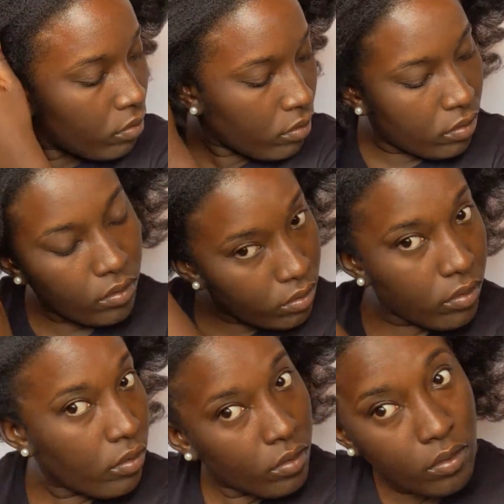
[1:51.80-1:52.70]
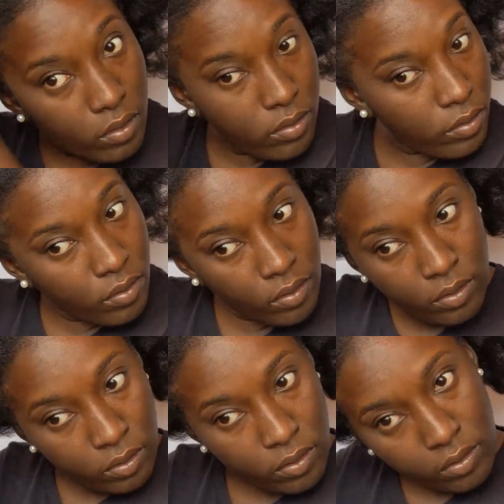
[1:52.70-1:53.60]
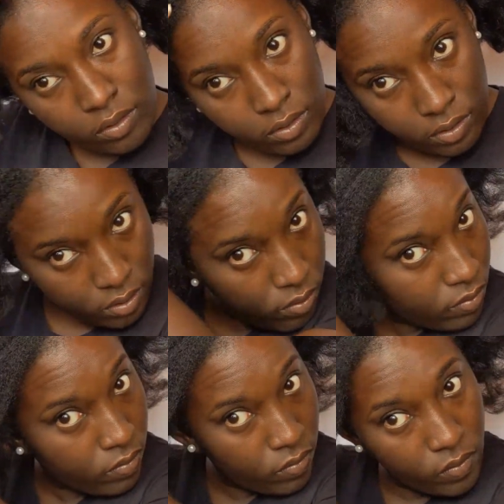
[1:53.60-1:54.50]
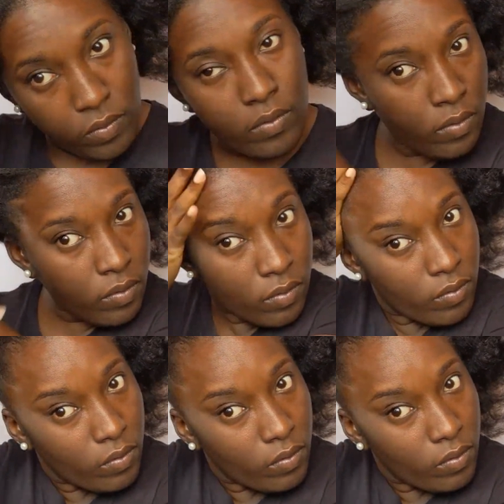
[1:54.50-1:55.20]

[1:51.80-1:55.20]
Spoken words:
leave-in, and now I'm putting some castor oil in.